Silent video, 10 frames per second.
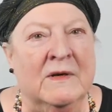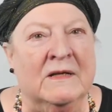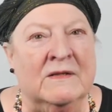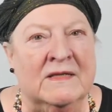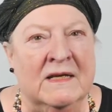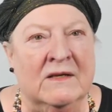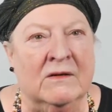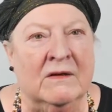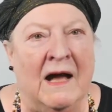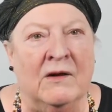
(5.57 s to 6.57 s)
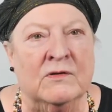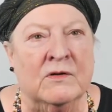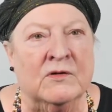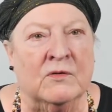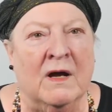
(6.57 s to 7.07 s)
Hills Theater,
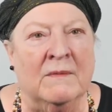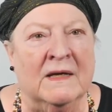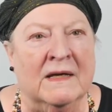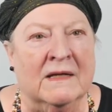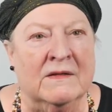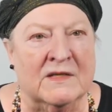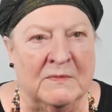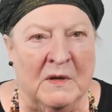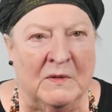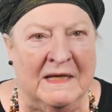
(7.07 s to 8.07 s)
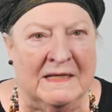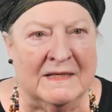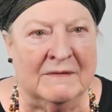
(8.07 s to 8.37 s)
outdoor drama in the Smokies.